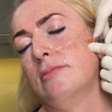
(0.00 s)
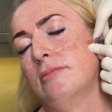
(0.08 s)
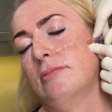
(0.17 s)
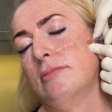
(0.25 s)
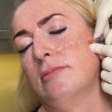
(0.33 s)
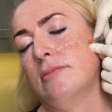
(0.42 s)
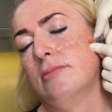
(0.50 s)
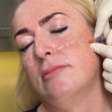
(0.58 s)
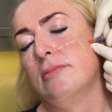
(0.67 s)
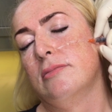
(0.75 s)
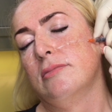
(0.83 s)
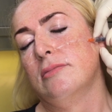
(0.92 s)

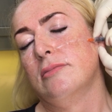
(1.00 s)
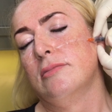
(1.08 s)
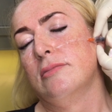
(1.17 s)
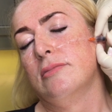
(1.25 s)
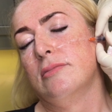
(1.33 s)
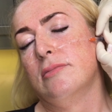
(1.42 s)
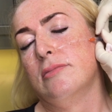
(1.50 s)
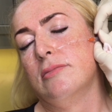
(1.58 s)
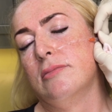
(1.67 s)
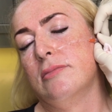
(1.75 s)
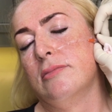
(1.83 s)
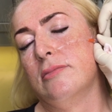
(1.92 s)

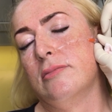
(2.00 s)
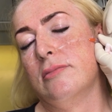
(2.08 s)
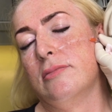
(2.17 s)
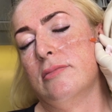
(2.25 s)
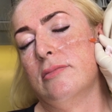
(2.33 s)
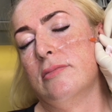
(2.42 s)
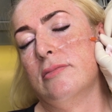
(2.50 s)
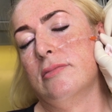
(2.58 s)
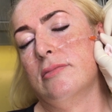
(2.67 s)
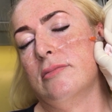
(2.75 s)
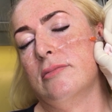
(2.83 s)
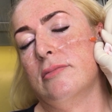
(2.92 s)

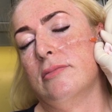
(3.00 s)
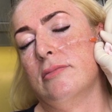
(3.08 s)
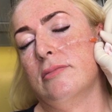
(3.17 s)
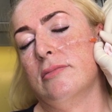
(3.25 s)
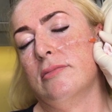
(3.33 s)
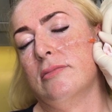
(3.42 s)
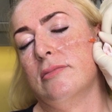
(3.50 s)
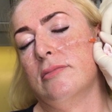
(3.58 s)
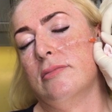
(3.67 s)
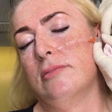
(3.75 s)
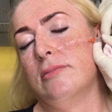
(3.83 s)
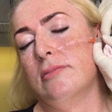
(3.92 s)

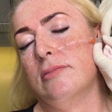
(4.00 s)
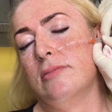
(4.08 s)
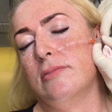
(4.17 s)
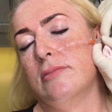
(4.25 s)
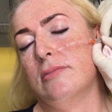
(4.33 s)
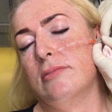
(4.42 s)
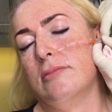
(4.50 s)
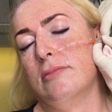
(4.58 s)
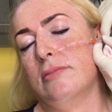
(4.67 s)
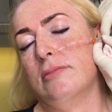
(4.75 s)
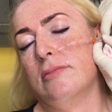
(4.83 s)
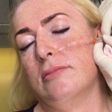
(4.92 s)

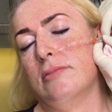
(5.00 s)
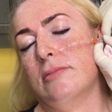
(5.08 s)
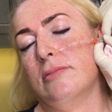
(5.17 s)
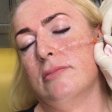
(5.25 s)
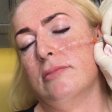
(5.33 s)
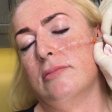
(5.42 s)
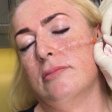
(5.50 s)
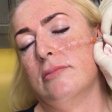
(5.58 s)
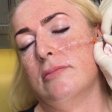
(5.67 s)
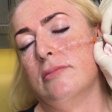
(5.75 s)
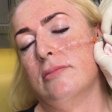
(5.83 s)
(no one is talking)